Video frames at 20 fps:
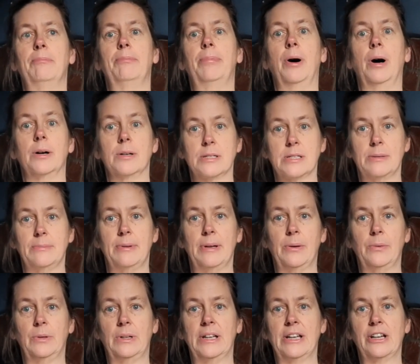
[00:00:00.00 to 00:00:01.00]
possibly
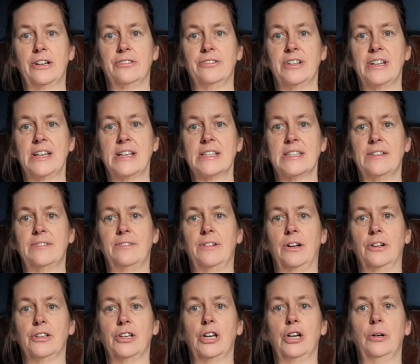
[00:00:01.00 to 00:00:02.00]
will increase the
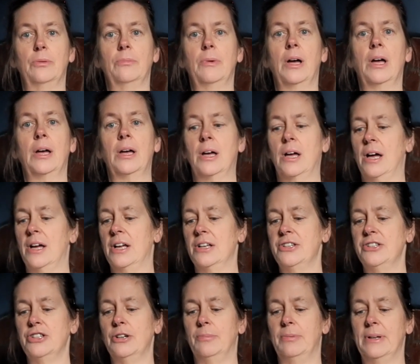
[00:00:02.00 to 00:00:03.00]
volume
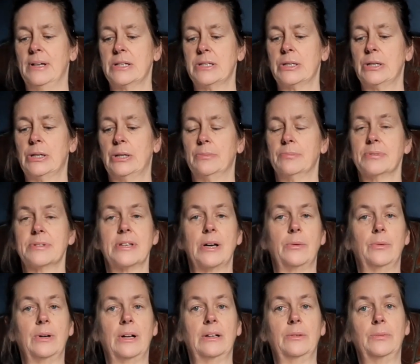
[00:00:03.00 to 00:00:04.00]
and double it up.
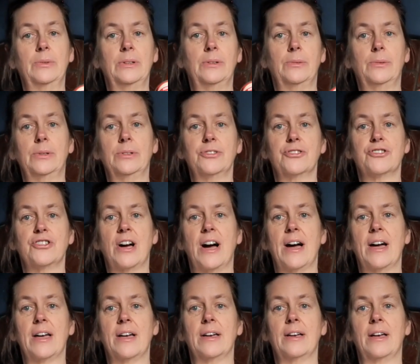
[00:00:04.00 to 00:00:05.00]
So we'll
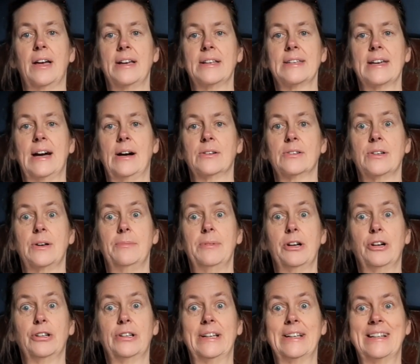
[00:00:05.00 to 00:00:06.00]
try it out. So it'll be a
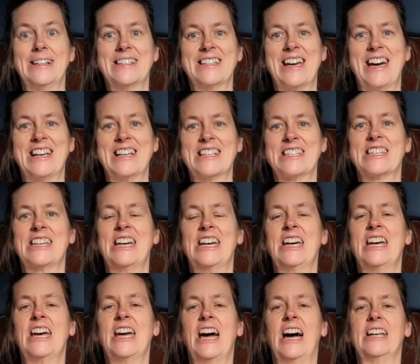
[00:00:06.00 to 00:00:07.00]
good little test,
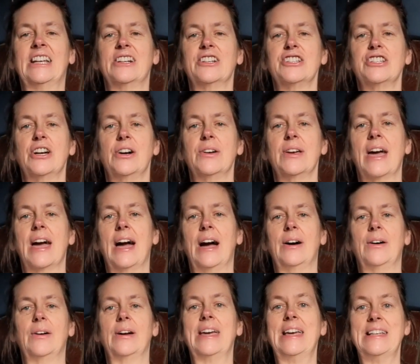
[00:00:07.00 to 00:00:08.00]
and I'll show you
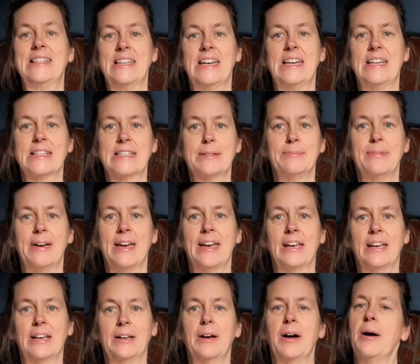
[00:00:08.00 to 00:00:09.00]
how easy it is to make
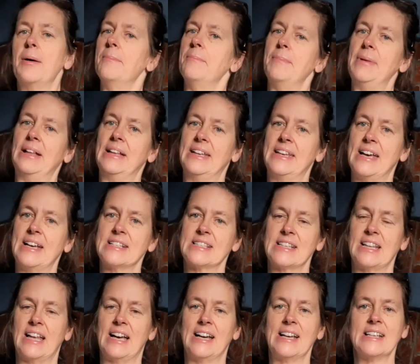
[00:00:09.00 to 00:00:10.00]
a Millionaire
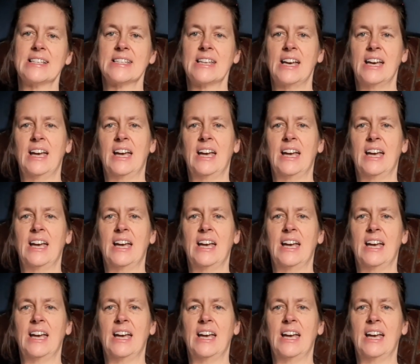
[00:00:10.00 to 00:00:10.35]
slice.